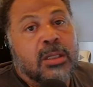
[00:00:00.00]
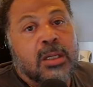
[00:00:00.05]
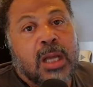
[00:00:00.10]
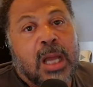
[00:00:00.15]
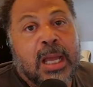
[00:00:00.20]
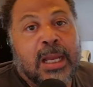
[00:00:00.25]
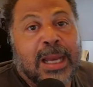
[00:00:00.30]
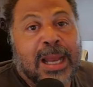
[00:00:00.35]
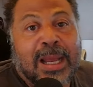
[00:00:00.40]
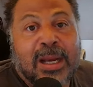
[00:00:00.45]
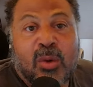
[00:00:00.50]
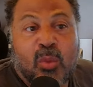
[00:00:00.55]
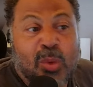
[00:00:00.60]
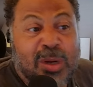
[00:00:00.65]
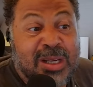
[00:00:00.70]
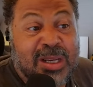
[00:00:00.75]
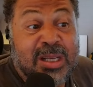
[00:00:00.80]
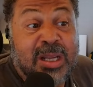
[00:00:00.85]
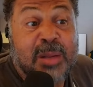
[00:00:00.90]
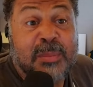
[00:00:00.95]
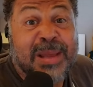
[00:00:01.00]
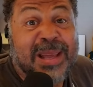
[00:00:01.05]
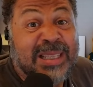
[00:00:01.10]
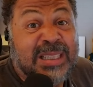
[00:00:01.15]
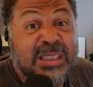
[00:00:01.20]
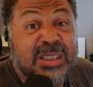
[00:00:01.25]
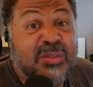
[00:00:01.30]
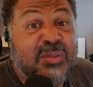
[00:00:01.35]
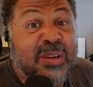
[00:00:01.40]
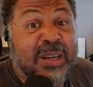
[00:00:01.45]
I, I don't want to tell him I
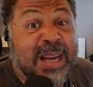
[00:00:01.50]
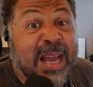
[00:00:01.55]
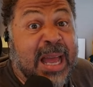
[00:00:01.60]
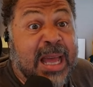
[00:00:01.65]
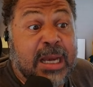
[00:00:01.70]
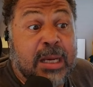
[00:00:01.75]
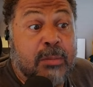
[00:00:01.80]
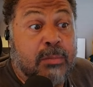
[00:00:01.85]
just forgot him.